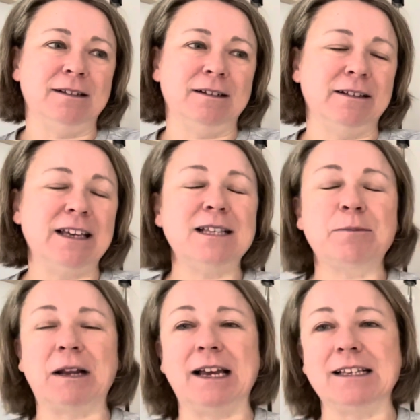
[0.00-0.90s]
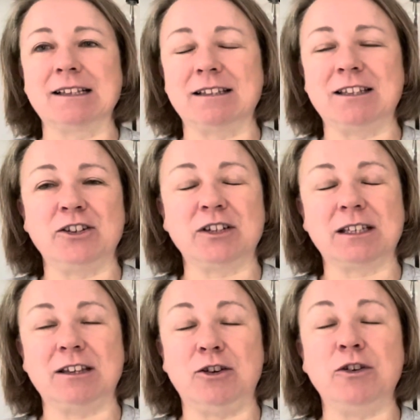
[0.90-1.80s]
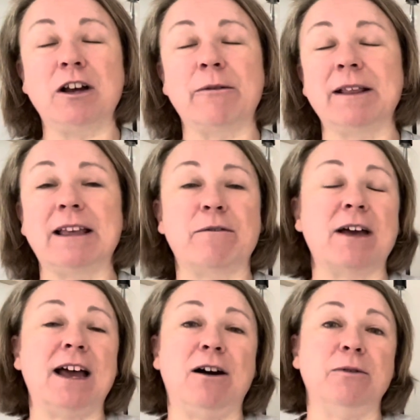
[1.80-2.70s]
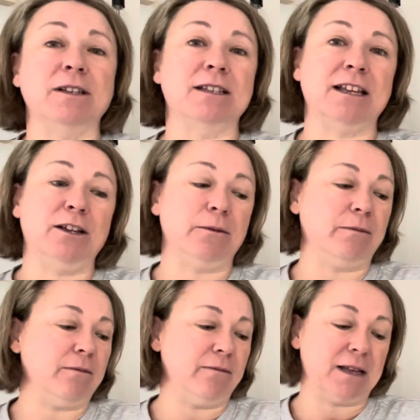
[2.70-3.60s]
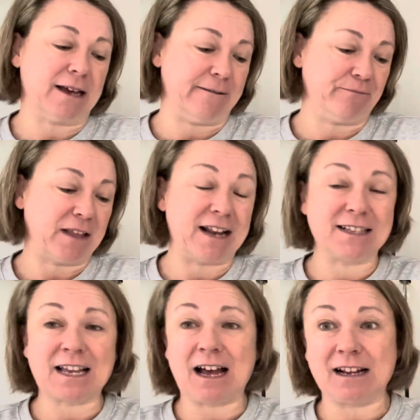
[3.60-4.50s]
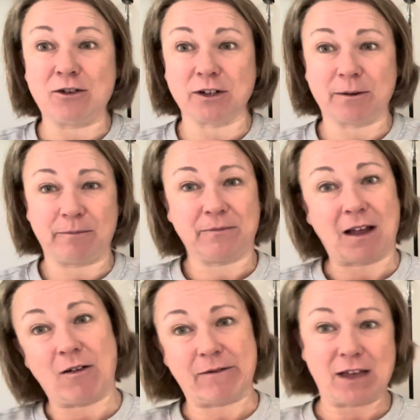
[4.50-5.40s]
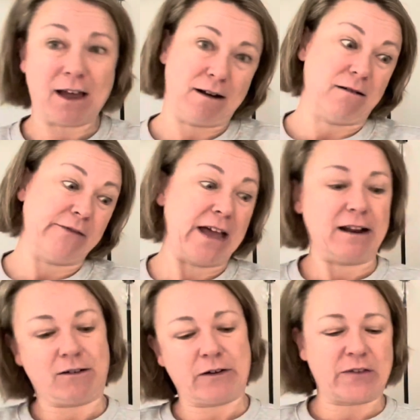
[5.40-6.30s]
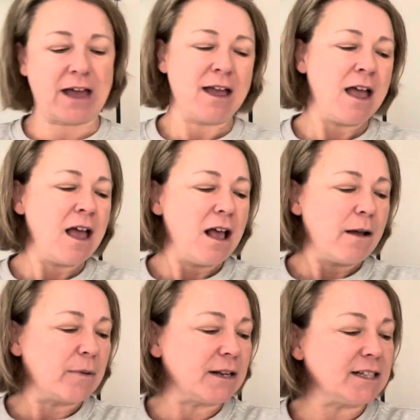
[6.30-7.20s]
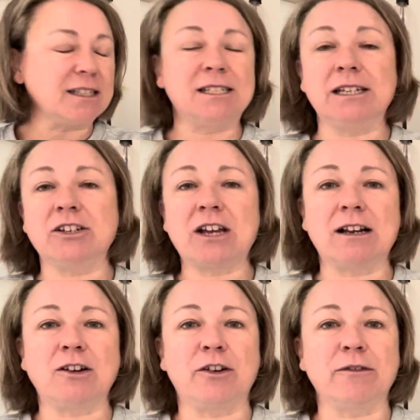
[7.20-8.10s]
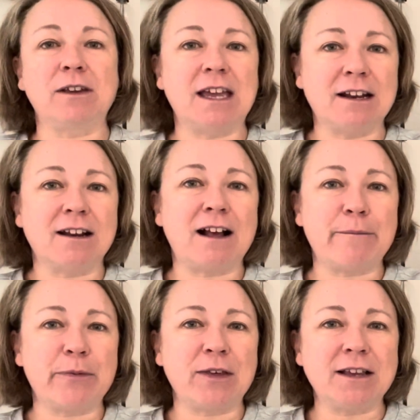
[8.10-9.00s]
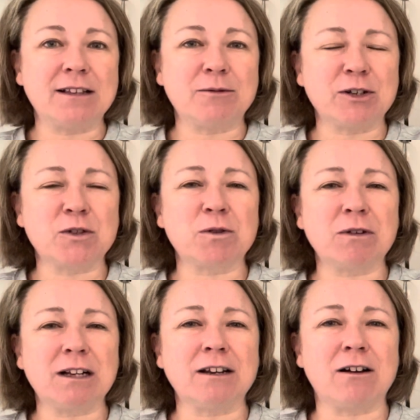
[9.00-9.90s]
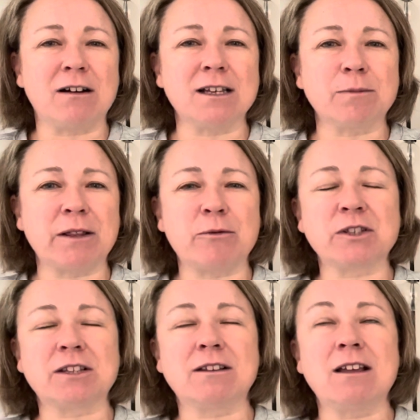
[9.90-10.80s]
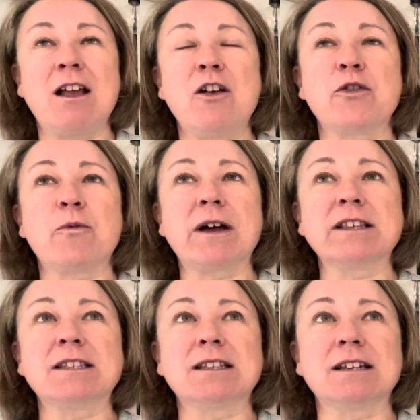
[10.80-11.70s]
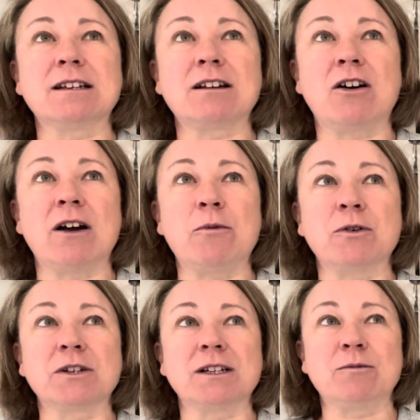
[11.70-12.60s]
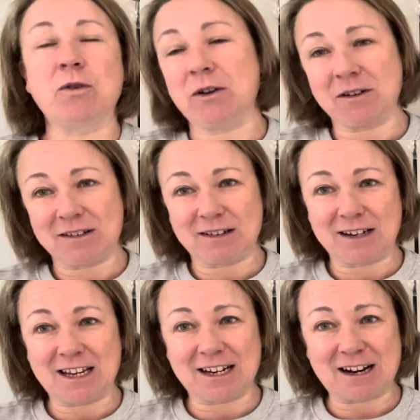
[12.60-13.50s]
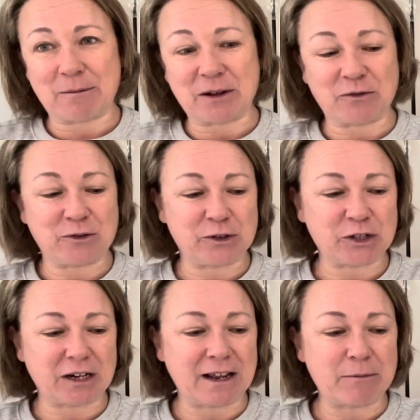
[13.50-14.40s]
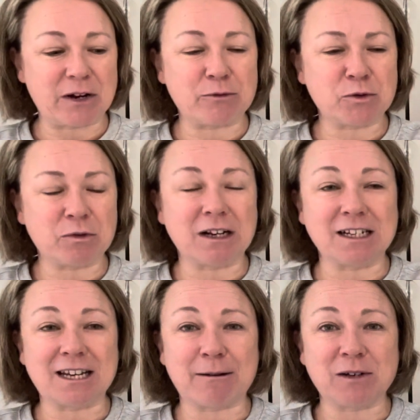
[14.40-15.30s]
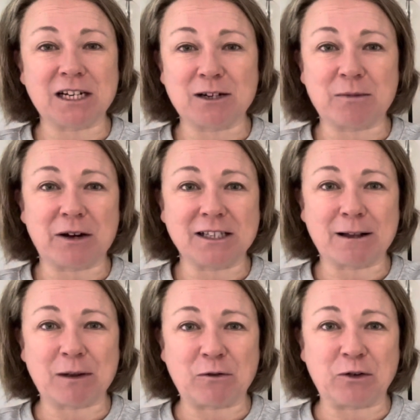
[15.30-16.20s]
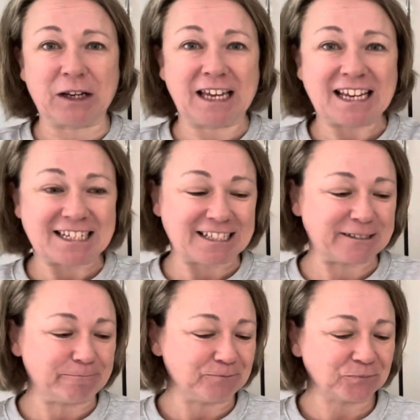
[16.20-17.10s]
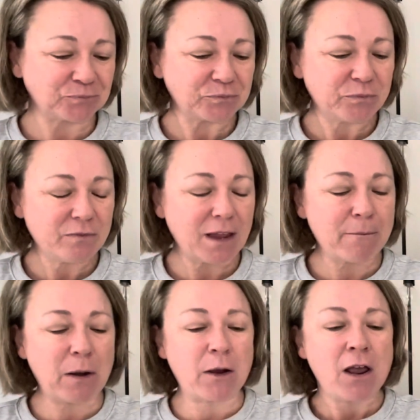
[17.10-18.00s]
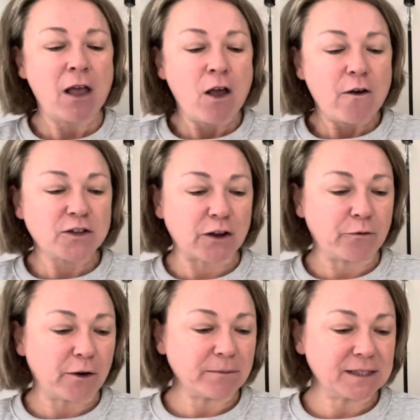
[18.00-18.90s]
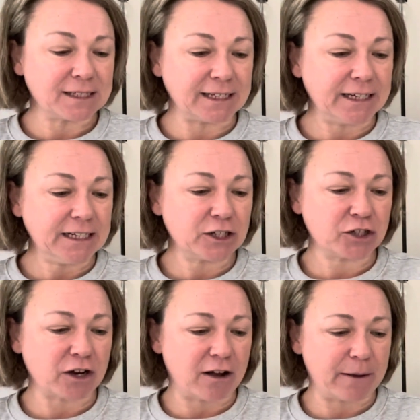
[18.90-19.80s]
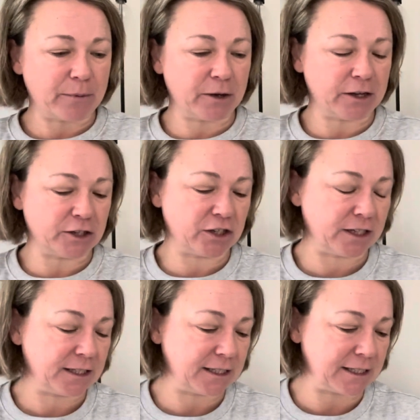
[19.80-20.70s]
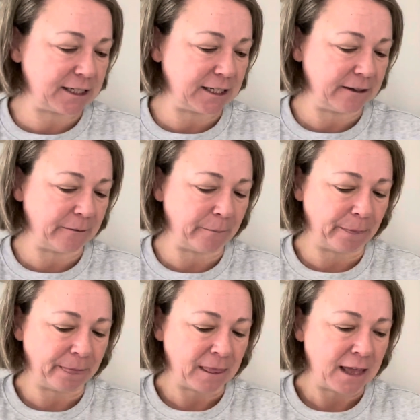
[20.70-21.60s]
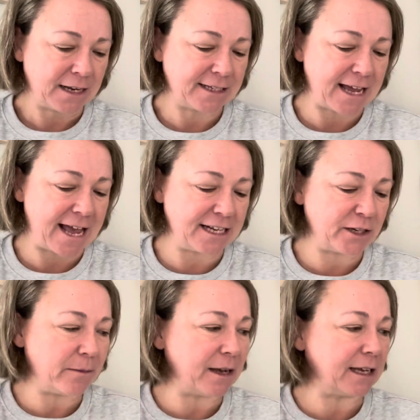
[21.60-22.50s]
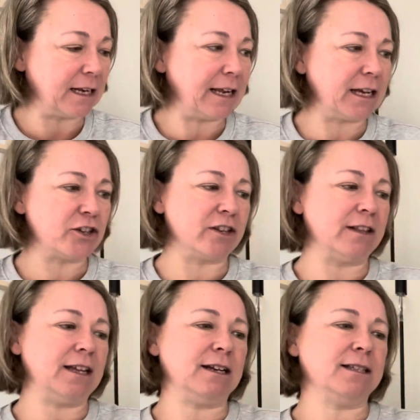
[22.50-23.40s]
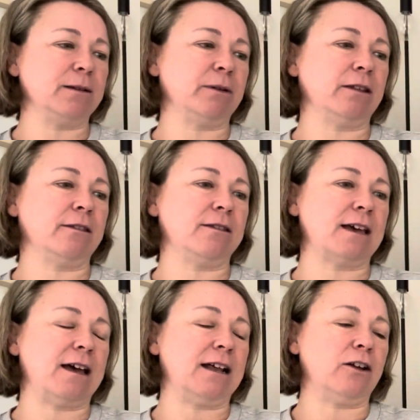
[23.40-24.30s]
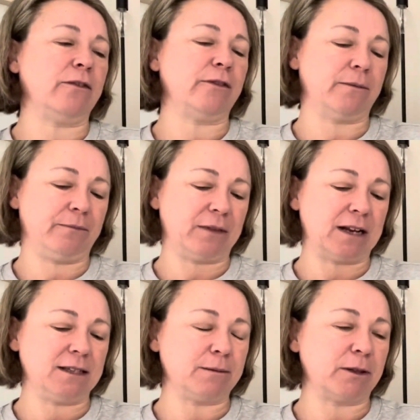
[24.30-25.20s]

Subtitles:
These places, you could go in there for hours, and and it's hard not to, I'll have that and I'll have that and I'll have that. But Stitch had a lot of kitted up things, which was really nice, but there was the ones that I wanted weren't kitted up, unfortunately, but it was really tempting to buy something fully kitted. But so from Stitch, I purchased, to add to my collection, the Hello from Elizabeth